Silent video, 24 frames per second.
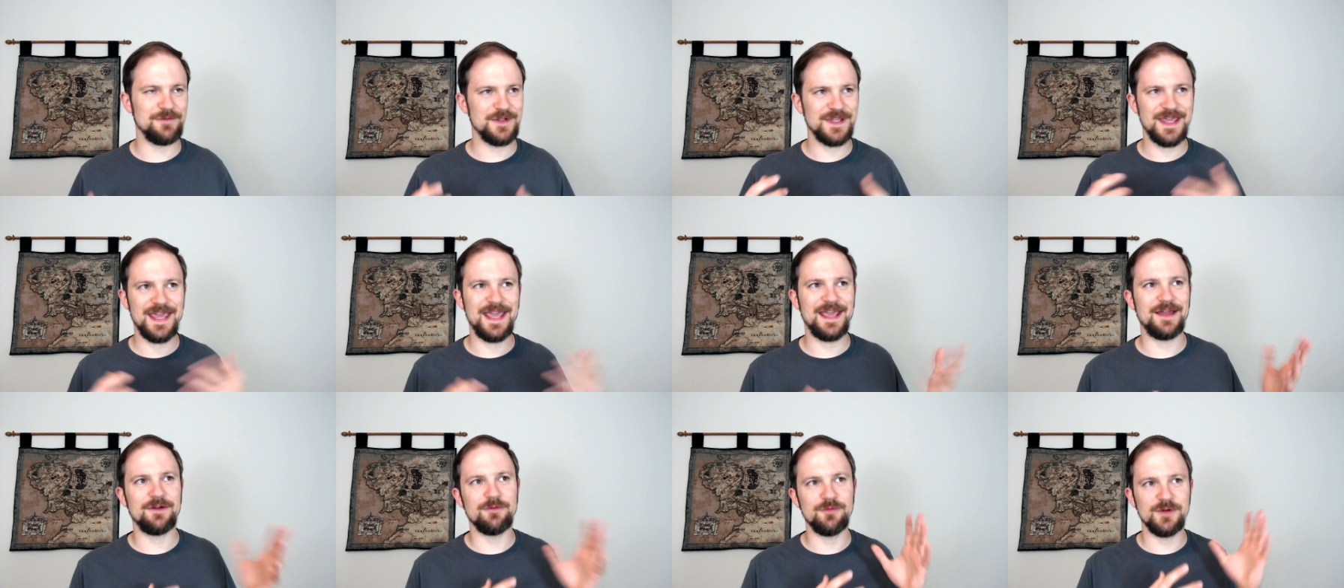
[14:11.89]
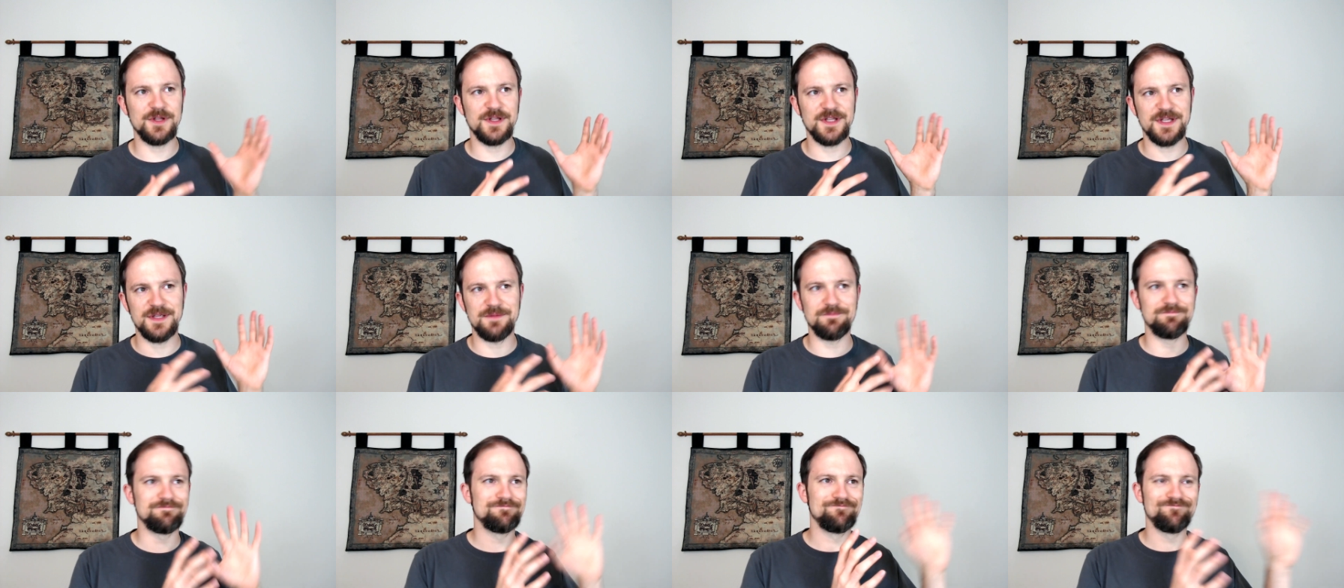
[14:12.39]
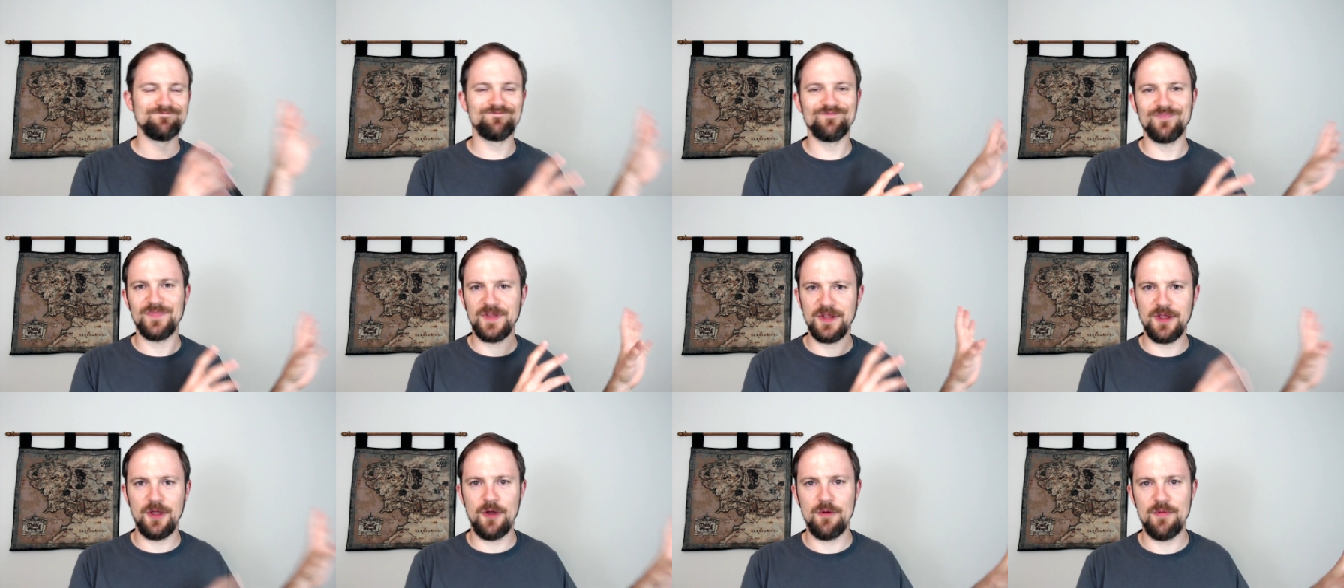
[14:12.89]
We can't really
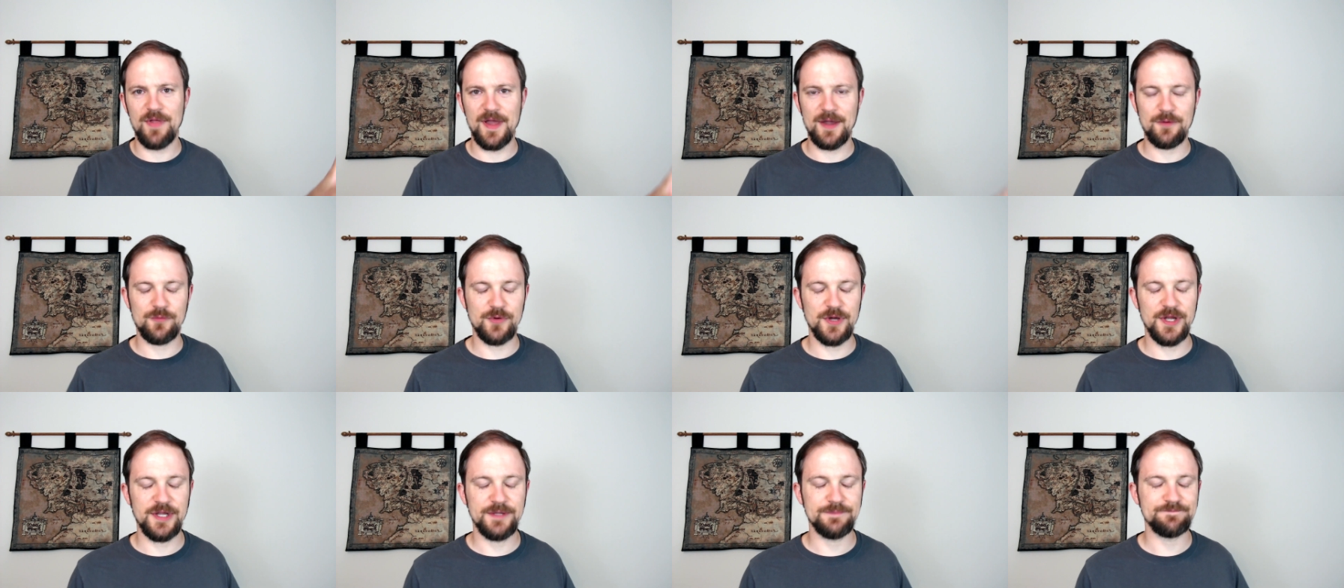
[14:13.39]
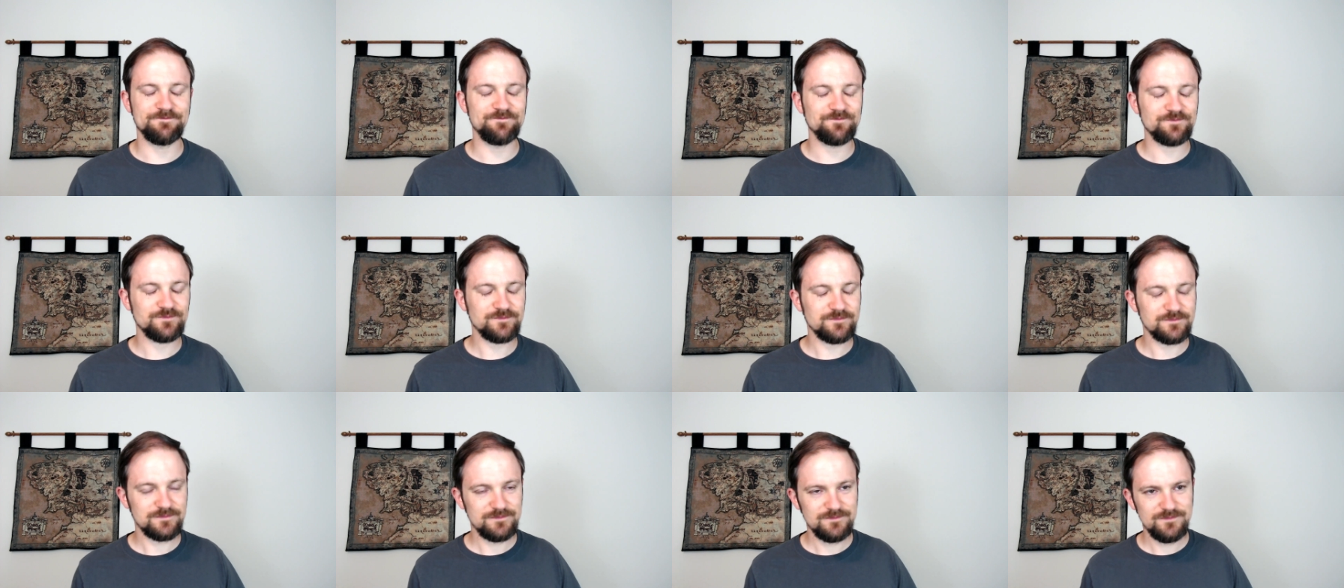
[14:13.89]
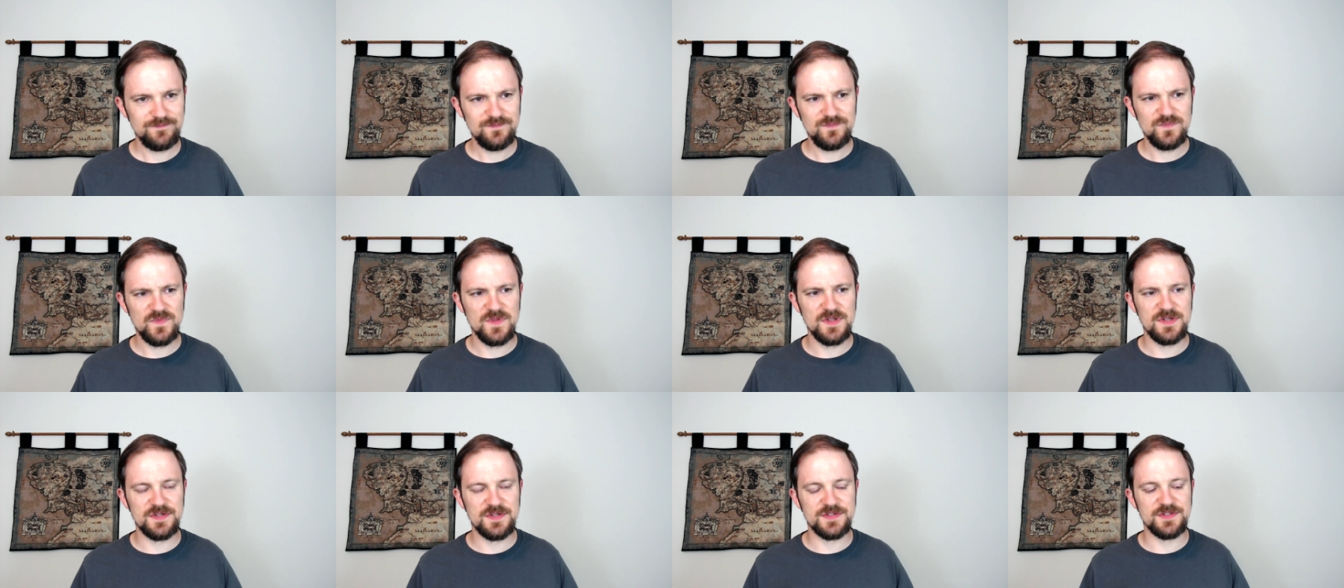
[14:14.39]
go that way.
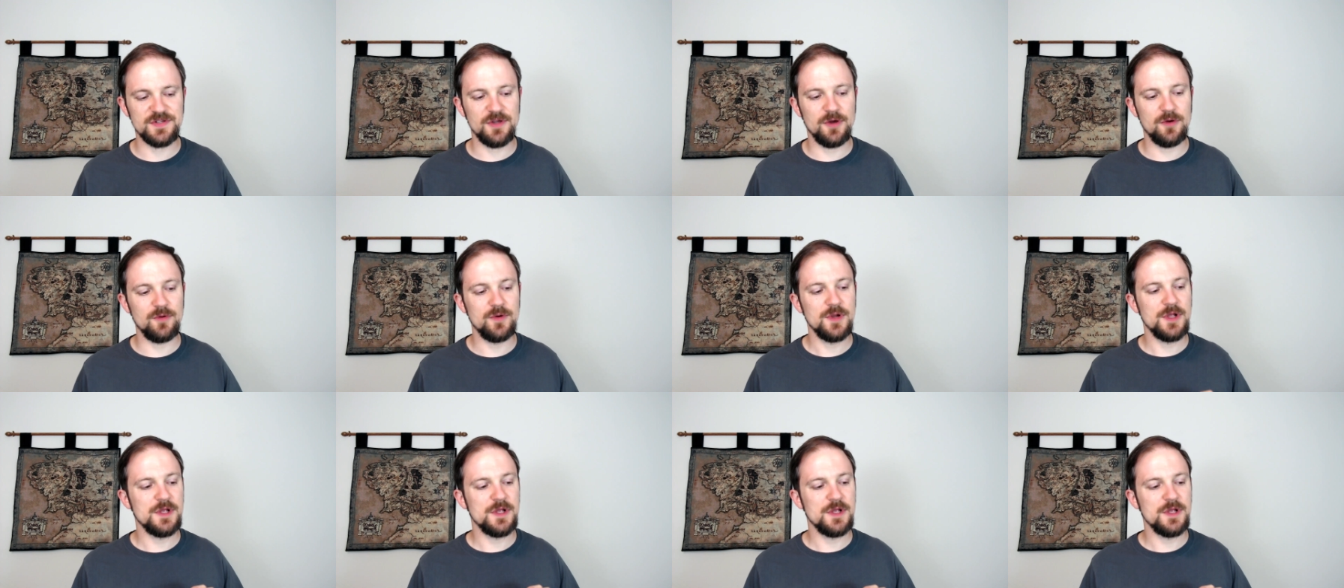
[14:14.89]
So